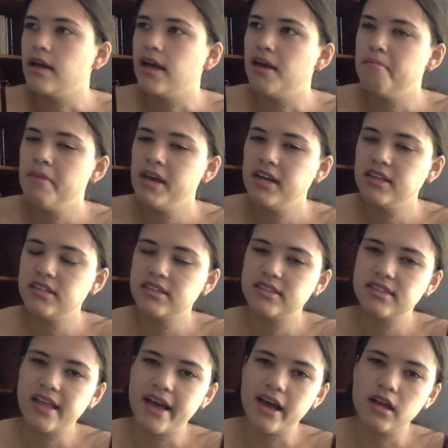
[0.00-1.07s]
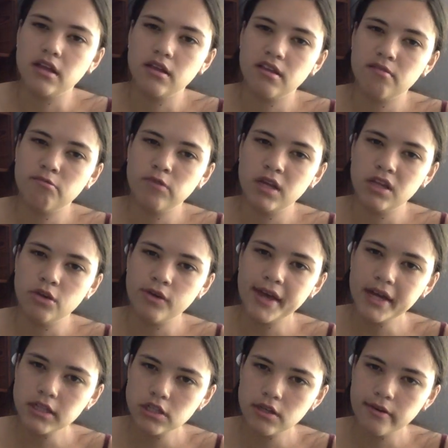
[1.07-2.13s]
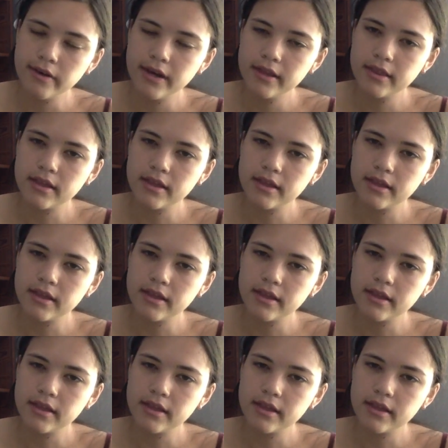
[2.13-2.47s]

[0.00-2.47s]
it means that when you get to it,